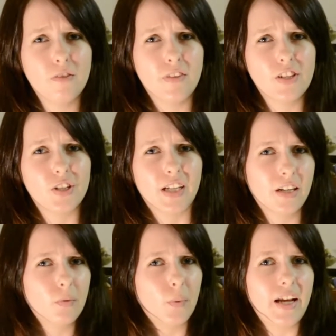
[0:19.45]
if I should get
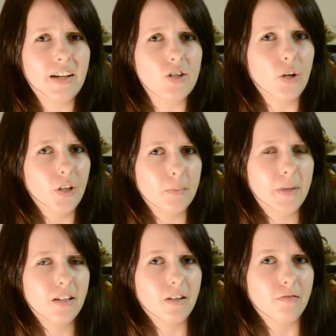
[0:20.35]
it when I actually heard
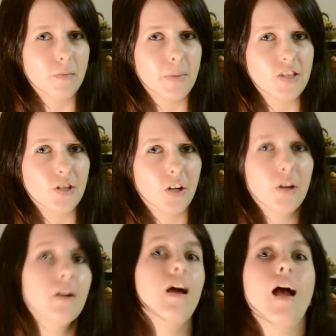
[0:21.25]
about it a few months ago,
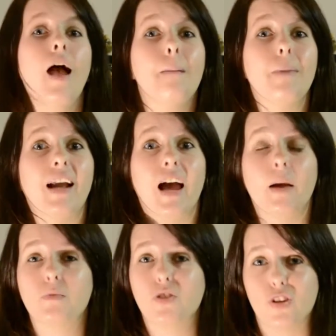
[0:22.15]
but I
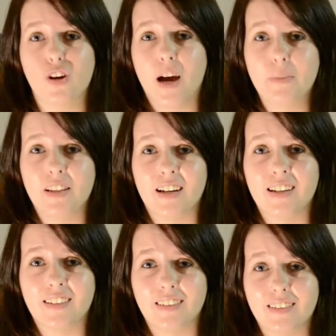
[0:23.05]
am so happy that I
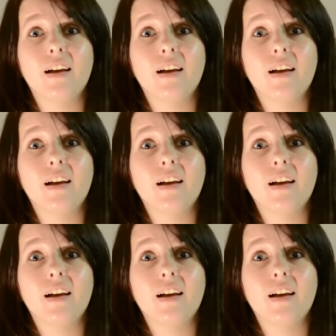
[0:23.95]
did.